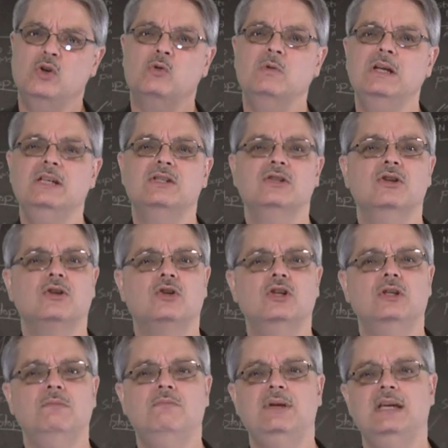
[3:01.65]
no reason there
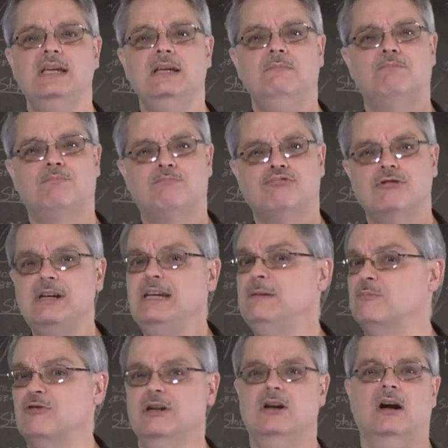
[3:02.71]
couldn't be
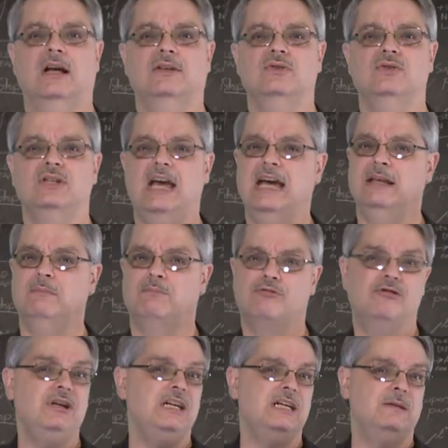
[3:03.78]
pre-preons and
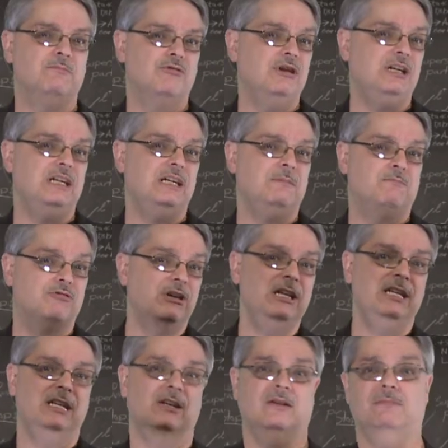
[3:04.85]

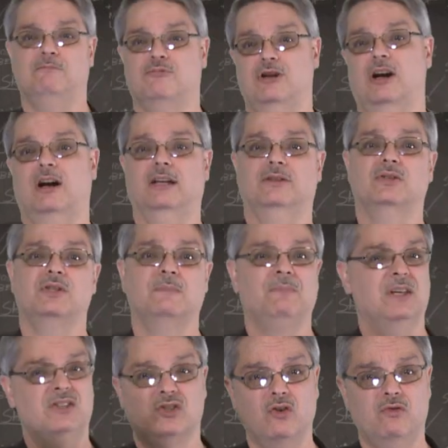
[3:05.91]
pre-pre-preons
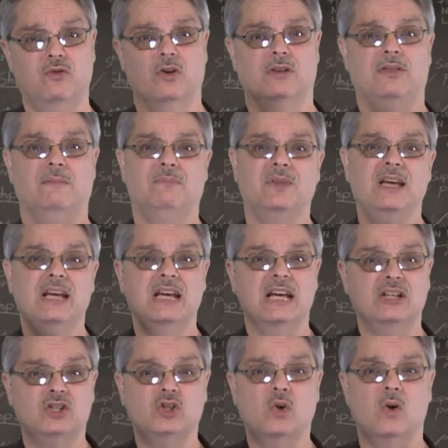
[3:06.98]
and so forth.
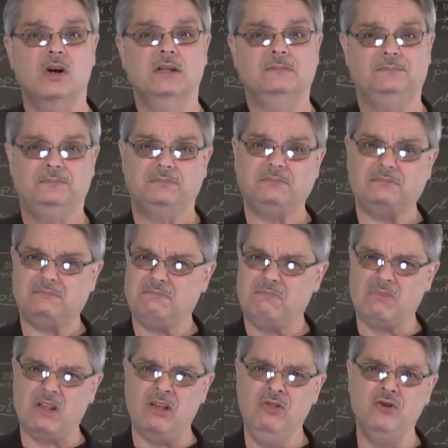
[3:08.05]
In short,
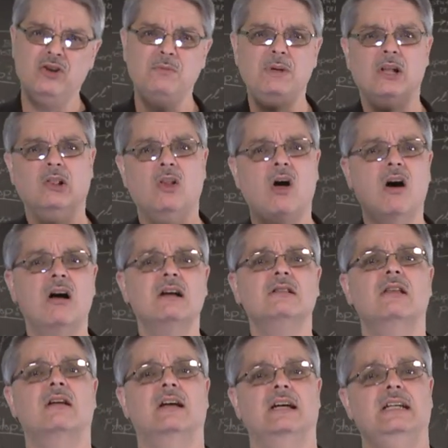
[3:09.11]
there could be a long
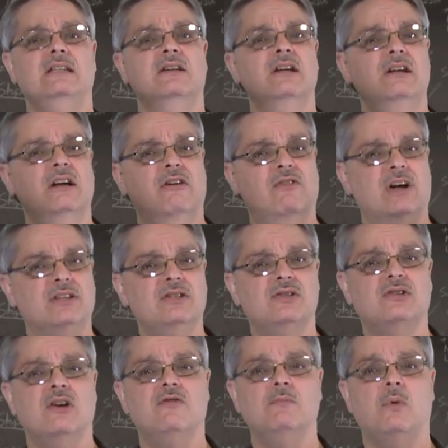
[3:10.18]
line of
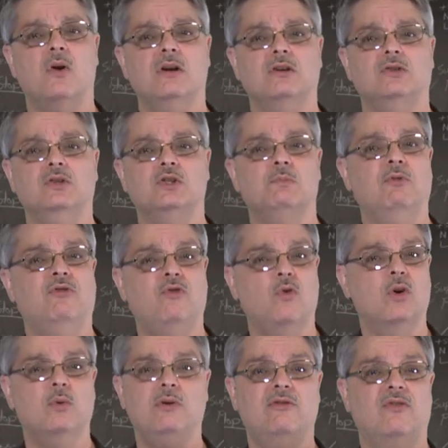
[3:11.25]
undiscovered particles
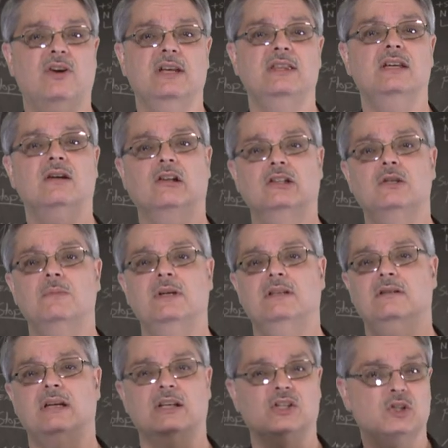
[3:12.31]
before we find the
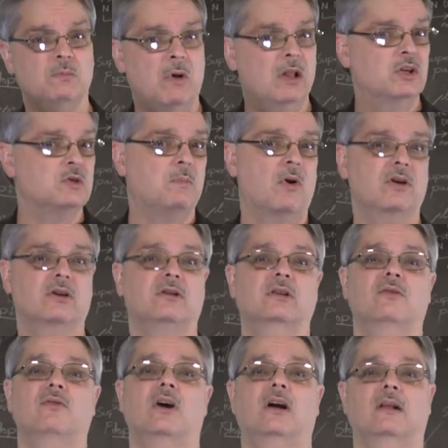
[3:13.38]
ultimate and smallest particle
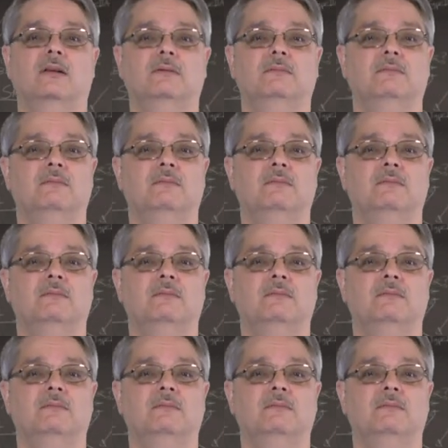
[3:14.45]
of all.